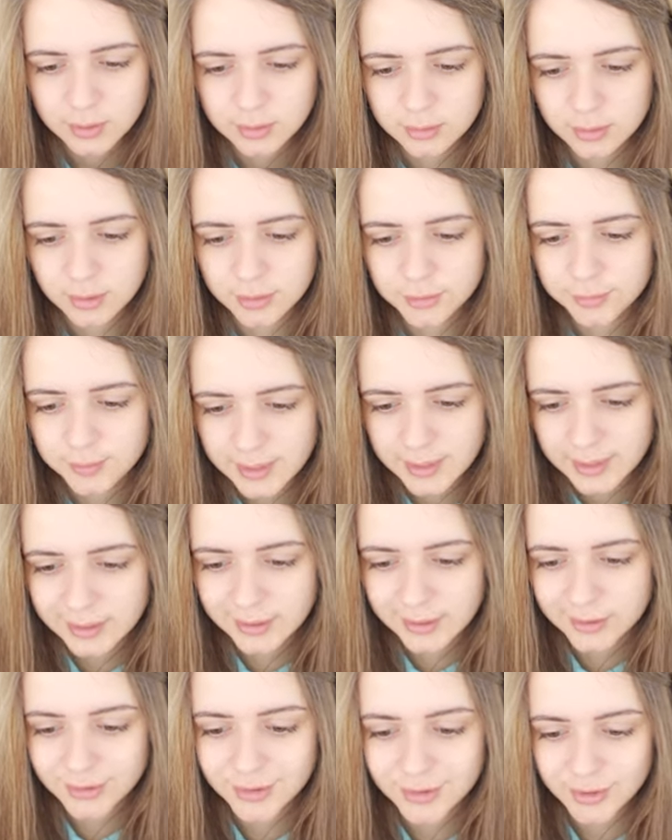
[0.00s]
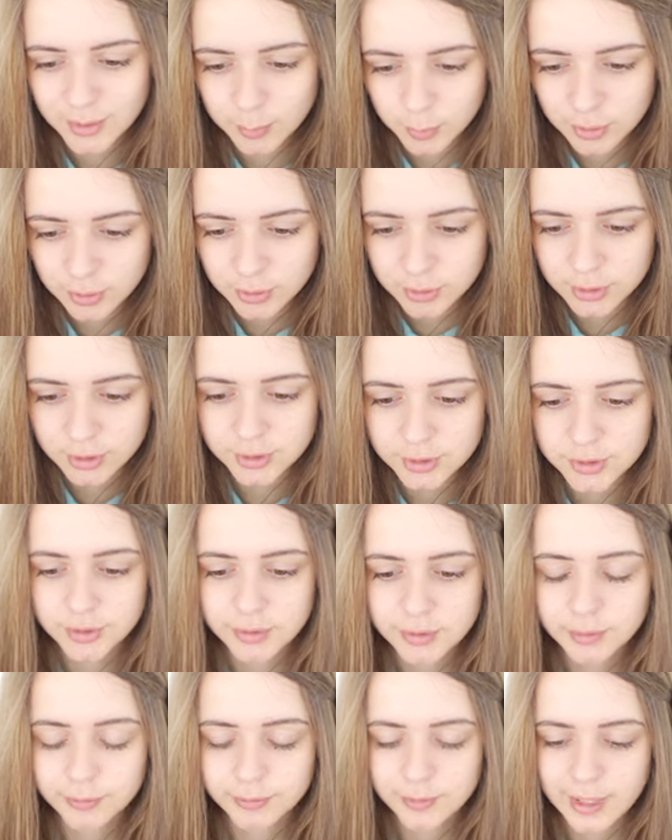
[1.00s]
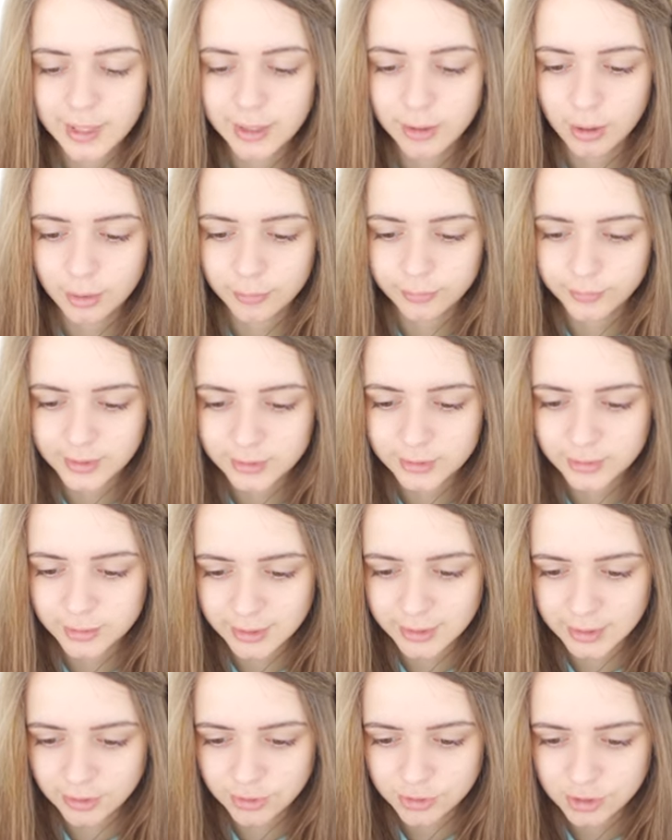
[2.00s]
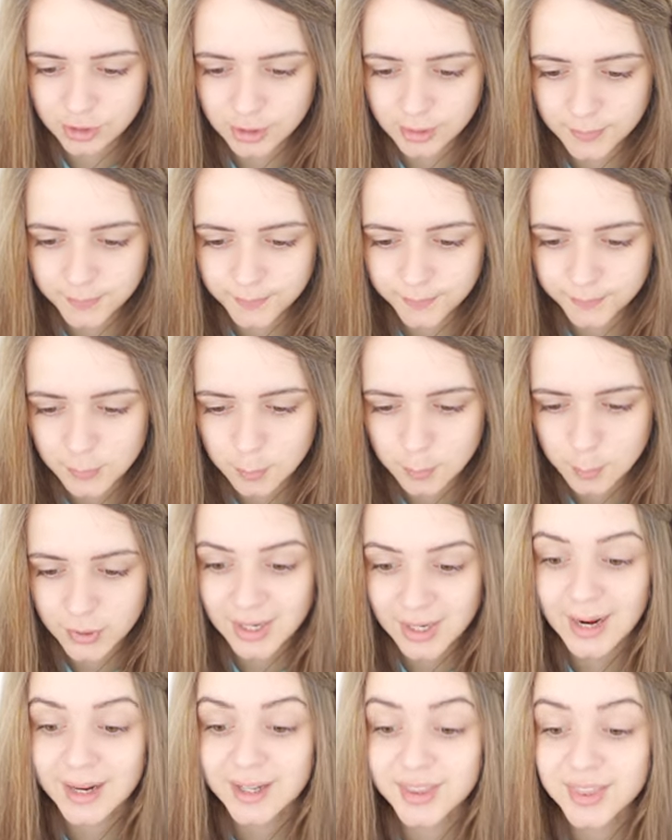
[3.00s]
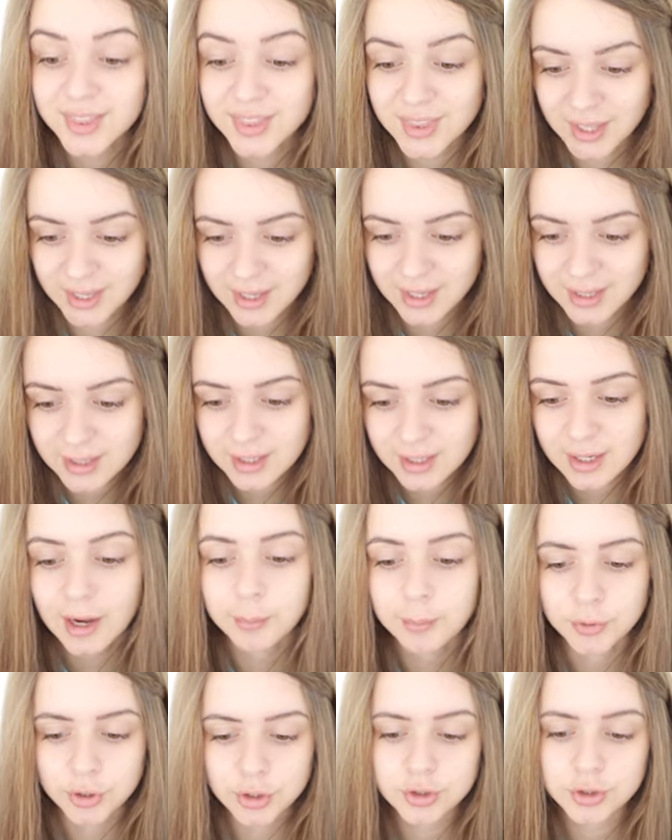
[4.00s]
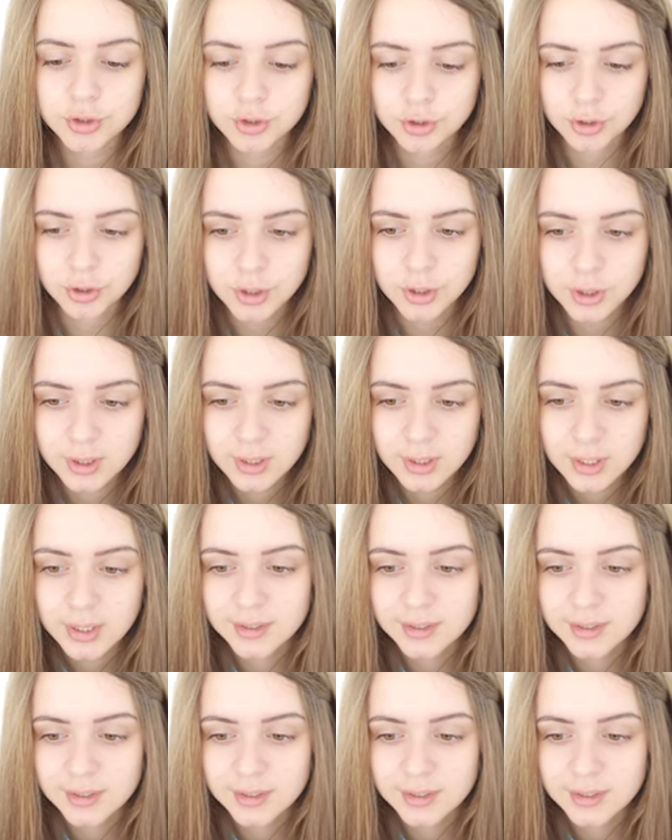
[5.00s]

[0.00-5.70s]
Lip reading: This flag is similar to the flag of Indonesia, but I think, I'm not sure,